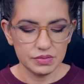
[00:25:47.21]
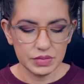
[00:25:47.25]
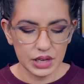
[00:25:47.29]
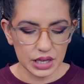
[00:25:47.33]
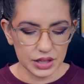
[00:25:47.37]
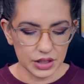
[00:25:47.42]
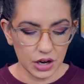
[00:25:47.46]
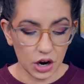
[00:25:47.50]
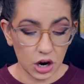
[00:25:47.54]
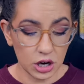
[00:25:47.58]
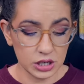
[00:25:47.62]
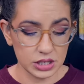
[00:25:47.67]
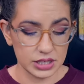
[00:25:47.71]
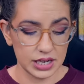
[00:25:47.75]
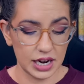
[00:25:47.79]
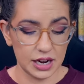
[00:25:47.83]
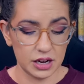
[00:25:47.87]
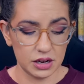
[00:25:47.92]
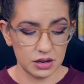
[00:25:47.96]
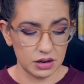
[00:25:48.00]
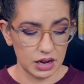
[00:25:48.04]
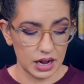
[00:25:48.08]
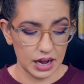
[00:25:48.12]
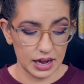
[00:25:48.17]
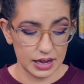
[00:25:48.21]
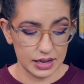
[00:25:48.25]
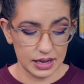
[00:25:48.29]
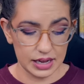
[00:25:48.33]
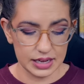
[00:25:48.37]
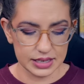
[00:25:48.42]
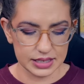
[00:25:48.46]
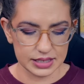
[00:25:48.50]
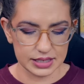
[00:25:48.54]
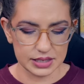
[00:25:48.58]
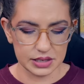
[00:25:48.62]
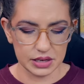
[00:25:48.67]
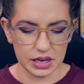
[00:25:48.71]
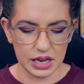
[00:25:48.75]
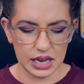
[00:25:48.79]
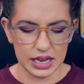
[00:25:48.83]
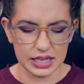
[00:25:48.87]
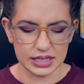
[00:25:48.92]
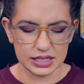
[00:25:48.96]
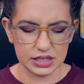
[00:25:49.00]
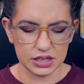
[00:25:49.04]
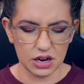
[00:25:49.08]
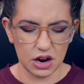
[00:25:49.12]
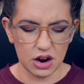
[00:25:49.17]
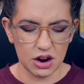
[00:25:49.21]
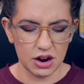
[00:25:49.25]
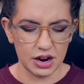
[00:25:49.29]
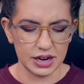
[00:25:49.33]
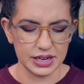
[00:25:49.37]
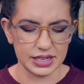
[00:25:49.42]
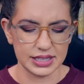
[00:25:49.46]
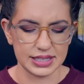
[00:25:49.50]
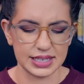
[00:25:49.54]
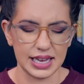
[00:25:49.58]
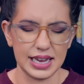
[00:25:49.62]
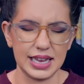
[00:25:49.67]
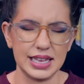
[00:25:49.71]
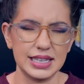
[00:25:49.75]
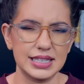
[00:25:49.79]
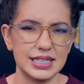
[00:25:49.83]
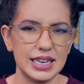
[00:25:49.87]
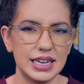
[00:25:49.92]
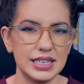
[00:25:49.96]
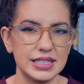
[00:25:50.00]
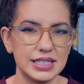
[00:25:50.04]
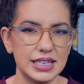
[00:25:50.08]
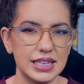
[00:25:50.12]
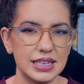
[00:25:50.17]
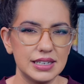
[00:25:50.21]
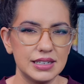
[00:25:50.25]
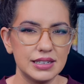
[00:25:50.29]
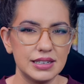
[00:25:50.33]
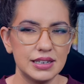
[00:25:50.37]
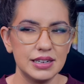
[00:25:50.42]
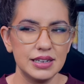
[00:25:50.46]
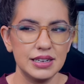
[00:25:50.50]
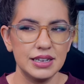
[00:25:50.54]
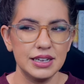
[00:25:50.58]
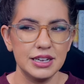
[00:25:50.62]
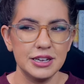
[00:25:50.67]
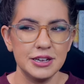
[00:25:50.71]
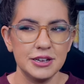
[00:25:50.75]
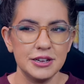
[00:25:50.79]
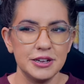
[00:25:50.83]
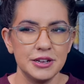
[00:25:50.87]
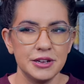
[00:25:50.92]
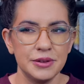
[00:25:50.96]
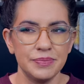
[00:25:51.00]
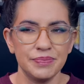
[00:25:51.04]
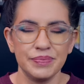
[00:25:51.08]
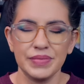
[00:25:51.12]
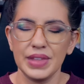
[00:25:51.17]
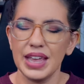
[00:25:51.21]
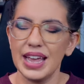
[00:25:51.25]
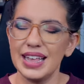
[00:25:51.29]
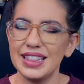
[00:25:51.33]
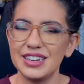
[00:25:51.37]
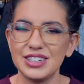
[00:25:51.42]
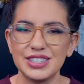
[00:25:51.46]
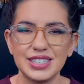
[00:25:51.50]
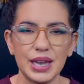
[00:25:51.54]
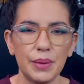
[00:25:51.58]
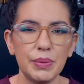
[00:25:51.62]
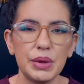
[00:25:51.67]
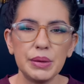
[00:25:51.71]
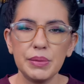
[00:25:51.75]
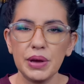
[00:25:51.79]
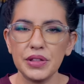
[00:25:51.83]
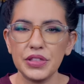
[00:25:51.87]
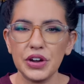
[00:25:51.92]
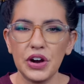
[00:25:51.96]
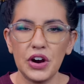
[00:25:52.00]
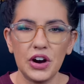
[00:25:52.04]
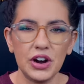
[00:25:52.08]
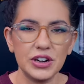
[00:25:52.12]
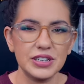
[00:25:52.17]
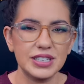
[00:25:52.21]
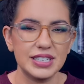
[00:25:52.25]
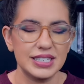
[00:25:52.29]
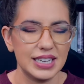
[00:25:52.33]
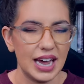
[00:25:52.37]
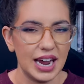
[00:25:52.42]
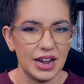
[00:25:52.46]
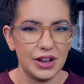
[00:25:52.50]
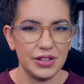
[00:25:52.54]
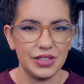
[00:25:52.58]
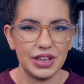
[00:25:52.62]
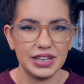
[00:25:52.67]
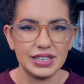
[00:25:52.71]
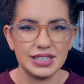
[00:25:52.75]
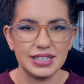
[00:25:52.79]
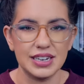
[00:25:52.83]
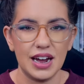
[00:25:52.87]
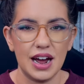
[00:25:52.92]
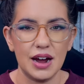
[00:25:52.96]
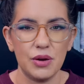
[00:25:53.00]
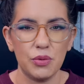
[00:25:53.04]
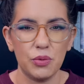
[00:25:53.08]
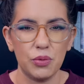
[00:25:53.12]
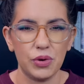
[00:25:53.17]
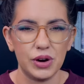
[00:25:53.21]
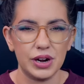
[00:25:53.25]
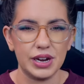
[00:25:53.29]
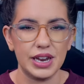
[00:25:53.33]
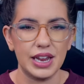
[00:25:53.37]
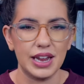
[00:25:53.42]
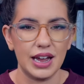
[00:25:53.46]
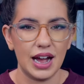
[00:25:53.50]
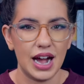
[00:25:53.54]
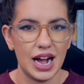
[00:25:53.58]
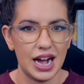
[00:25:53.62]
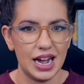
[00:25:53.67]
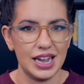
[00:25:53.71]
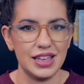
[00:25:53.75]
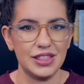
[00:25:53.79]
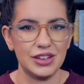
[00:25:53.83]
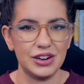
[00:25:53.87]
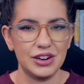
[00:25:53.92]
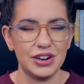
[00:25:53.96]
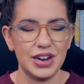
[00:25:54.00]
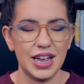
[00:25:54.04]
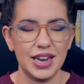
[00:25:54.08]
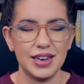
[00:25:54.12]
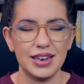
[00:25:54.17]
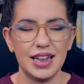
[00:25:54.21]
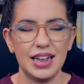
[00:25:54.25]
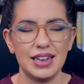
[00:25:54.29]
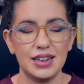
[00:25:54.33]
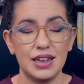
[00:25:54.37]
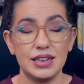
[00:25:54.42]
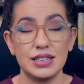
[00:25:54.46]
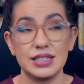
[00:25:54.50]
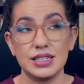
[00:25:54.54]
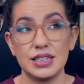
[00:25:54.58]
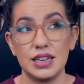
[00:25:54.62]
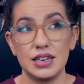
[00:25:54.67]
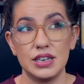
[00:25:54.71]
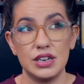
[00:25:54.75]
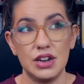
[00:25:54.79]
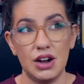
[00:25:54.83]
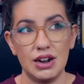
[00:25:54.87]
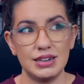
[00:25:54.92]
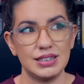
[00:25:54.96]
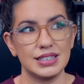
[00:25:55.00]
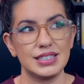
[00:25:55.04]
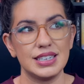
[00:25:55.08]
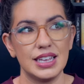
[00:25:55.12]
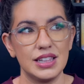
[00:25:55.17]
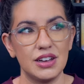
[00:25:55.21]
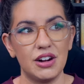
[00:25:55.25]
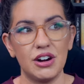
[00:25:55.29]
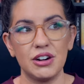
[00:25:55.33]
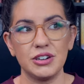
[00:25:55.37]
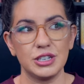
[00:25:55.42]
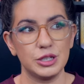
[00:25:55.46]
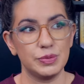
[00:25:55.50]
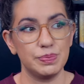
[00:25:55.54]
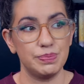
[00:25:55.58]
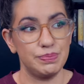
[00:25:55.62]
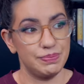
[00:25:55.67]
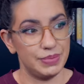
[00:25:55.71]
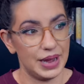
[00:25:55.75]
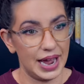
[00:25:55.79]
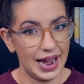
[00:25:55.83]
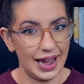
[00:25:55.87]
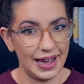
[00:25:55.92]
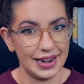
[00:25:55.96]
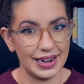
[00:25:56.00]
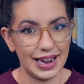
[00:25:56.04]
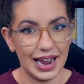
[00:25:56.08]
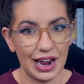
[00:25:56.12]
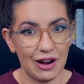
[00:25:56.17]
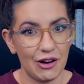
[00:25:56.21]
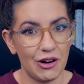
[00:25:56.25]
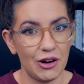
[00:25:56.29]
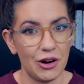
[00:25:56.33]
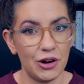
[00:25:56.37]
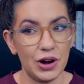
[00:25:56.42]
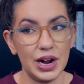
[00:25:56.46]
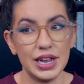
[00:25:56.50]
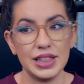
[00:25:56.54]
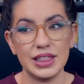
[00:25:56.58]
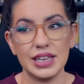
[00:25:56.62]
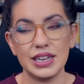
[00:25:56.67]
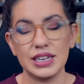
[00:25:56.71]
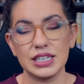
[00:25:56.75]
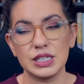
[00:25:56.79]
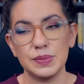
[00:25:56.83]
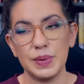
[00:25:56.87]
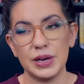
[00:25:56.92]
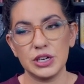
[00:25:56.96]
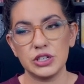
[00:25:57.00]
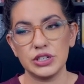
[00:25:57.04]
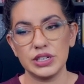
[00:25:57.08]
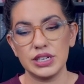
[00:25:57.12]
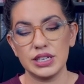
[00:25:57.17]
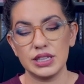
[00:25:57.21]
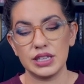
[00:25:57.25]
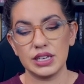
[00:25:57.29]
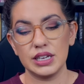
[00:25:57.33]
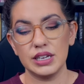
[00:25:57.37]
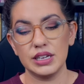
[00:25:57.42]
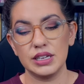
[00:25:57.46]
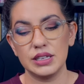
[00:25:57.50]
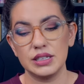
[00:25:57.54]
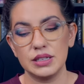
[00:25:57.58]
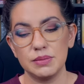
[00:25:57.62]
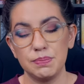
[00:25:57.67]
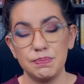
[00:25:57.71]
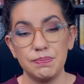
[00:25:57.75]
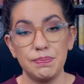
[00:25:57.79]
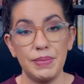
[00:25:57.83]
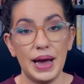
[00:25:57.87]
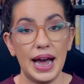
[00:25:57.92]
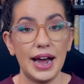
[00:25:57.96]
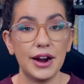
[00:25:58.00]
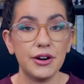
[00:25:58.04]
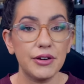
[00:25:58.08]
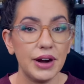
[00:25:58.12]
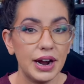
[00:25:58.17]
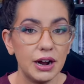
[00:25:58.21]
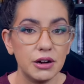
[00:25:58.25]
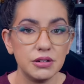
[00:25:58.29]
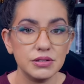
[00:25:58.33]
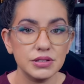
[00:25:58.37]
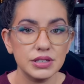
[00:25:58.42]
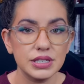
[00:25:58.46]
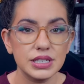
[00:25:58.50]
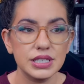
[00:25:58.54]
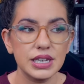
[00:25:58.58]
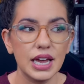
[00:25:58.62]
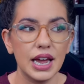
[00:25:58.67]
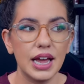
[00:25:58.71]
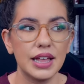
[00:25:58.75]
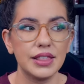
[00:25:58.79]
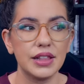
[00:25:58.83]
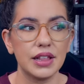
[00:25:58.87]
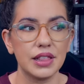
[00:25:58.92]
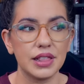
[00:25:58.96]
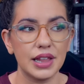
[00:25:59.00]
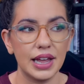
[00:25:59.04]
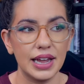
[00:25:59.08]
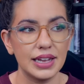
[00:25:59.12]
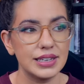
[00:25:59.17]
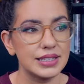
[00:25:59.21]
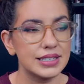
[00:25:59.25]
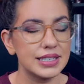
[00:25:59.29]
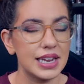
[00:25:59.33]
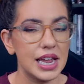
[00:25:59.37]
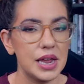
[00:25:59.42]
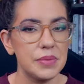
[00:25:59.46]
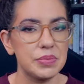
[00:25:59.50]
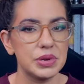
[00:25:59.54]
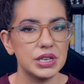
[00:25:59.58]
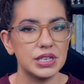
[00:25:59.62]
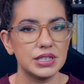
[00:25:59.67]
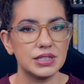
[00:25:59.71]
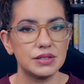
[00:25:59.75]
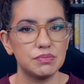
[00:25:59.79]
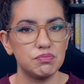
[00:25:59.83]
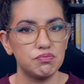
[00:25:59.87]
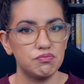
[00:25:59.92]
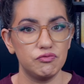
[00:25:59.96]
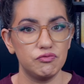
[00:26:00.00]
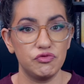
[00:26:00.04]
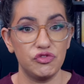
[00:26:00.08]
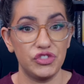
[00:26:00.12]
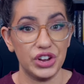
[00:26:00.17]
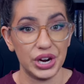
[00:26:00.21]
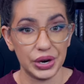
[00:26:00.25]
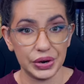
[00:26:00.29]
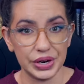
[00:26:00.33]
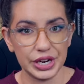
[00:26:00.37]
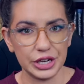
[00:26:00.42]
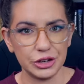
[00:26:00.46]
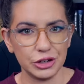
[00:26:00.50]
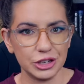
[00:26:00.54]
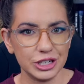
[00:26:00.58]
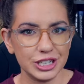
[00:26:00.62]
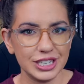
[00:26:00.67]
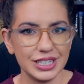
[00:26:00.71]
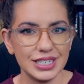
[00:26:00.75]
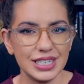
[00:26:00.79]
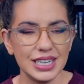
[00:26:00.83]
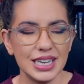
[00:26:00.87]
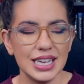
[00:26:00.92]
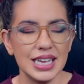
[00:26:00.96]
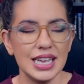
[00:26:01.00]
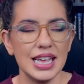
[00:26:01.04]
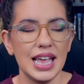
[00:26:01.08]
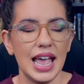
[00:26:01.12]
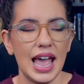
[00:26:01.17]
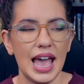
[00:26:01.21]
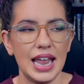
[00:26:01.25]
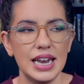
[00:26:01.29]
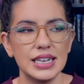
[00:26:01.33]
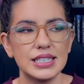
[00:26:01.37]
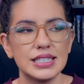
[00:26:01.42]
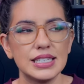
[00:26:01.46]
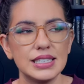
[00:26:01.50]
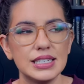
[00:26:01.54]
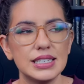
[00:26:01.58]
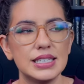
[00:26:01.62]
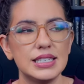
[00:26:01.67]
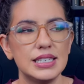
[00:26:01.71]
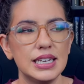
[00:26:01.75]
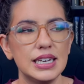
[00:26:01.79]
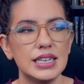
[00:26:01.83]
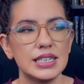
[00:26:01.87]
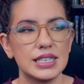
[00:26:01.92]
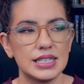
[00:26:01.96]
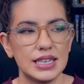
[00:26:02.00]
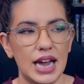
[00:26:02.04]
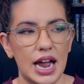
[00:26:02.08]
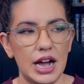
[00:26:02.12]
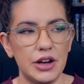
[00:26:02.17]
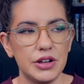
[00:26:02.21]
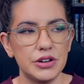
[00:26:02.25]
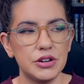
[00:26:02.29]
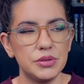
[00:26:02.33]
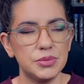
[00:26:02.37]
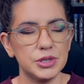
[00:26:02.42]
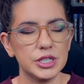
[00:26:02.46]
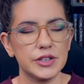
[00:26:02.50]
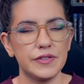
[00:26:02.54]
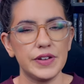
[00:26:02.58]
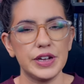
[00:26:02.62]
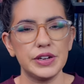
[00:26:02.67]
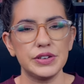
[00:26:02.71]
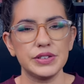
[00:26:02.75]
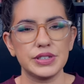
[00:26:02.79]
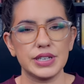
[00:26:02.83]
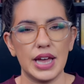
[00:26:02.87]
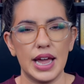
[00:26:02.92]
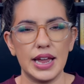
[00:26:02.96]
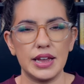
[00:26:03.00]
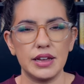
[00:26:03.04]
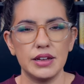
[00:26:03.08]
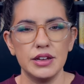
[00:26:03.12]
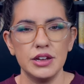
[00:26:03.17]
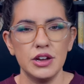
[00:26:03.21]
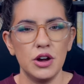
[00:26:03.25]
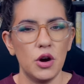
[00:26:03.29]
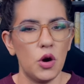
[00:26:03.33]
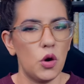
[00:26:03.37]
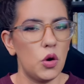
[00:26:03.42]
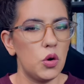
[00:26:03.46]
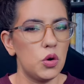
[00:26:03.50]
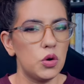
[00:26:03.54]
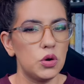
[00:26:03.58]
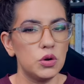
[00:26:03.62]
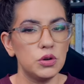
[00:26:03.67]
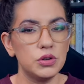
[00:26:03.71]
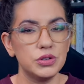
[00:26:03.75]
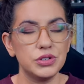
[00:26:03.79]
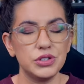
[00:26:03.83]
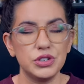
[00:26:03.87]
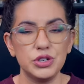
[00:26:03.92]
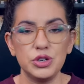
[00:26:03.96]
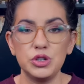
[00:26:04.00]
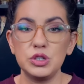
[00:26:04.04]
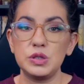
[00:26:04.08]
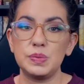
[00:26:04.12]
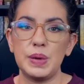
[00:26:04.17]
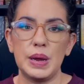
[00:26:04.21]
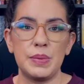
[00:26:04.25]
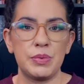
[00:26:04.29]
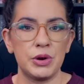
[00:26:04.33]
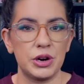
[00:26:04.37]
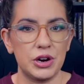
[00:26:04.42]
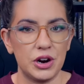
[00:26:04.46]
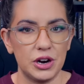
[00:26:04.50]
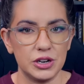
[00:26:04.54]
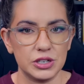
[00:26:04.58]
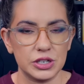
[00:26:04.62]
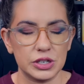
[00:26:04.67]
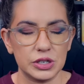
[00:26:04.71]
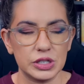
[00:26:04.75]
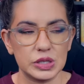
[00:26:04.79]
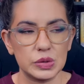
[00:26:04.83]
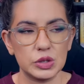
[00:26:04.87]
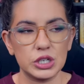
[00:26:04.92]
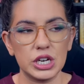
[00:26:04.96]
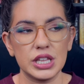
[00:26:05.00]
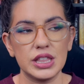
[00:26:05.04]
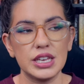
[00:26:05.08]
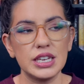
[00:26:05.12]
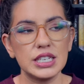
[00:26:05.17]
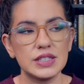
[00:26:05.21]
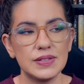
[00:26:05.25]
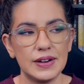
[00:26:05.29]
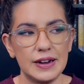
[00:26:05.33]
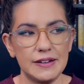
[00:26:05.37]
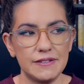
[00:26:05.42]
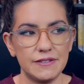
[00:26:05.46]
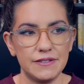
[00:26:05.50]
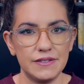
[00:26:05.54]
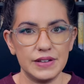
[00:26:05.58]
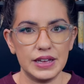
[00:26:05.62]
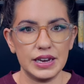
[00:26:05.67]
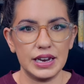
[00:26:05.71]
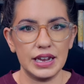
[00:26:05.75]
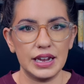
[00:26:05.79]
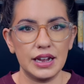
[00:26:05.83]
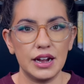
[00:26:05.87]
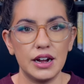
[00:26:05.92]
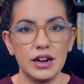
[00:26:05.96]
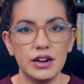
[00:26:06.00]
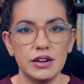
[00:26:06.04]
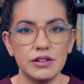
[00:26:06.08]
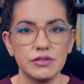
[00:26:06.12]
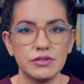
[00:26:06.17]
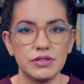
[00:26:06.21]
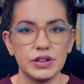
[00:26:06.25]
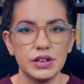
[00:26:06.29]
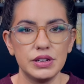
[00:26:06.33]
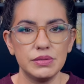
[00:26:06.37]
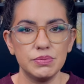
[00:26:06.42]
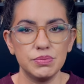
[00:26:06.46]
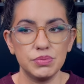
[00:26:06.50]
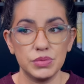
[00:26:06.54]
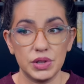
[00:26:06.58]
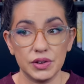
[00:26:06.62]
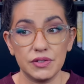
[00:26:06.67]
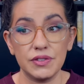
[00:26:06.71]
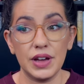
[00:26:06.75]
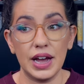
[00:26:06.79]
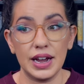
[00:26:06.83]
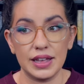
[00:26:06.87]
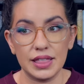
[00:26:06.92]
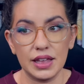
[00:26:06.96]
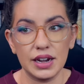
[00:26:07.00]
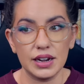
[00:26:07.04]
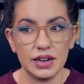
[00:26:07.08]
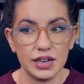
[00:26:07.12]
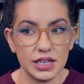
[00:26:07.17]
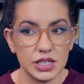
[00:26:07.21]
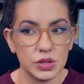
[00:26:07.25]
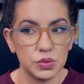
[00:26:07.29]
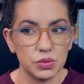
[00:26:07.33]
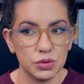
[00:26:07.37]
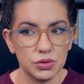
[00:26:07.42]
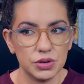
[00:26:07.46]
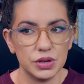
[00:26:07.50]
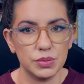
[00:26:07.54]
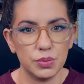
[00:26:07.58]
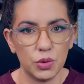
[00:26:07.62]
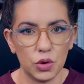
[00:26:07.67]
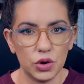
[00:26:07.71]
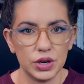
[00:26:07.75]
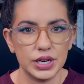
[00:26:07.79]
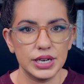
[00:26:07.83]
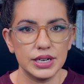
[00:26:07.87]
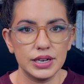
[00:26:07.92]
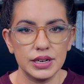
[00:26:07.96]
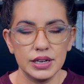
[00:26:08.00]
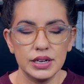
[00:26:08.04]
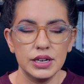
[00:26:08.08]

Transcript: the art style is, it's odd. It's like, there's something about the art style that's not working either. And that's not to say the art is bad at all. I think especially the backgrounds and the landscape is very good. And it's a distinct style. It almost feels like old newspaper cartoons, which I think is very fitting of the fact that it is rooted more in